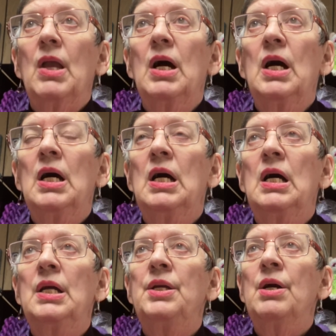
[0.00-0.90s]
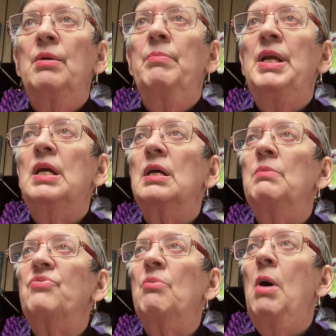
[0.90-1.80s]
Yarn Bee
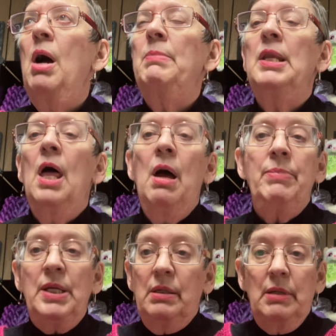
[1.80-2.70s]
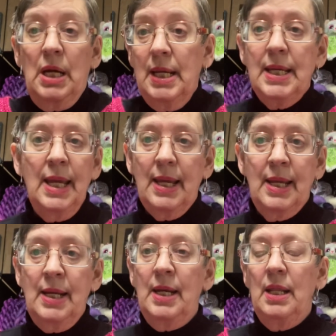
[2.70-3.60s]
comes from Hobby Lobby. I can't
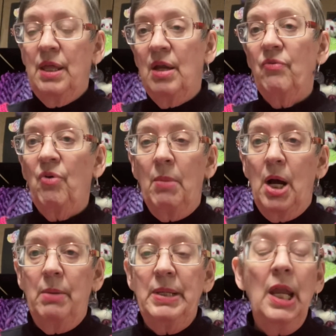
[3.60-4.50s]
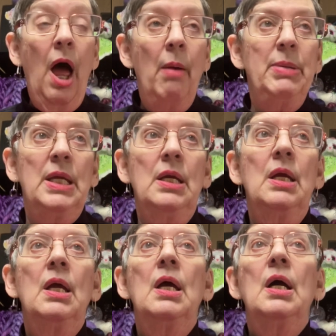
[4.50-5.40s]
get anything from Hobby Lobby.
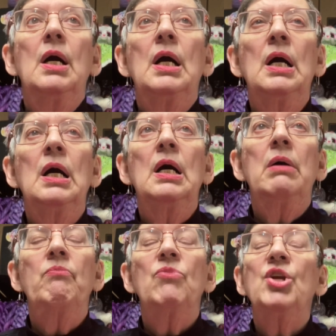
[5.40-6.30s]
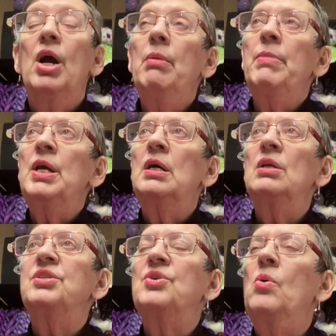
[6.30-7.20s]
Yarn Bee
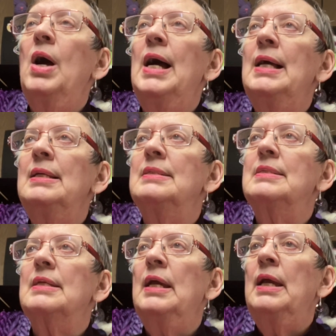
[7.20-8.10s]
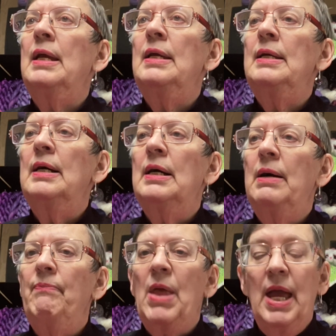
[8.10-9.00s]
also has a
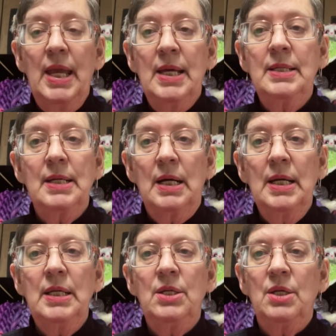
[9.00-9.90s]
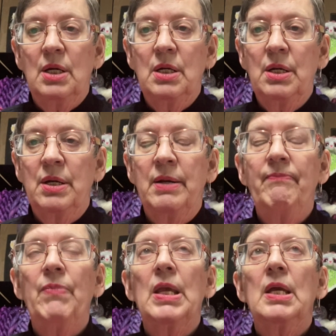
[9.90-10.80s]
hand-dyed yarn
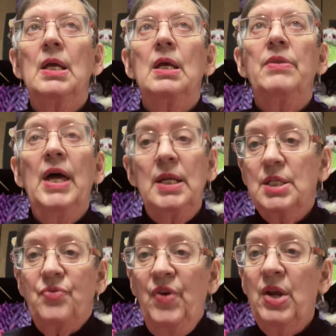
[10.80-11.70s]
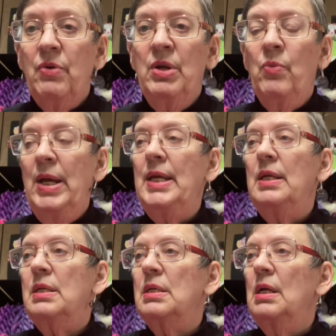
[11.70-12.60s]
that is fingering
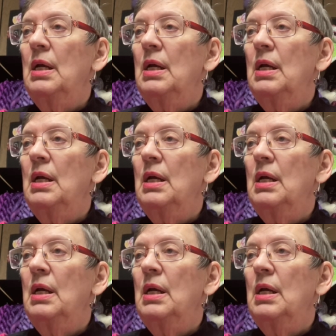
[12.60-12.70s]
weight.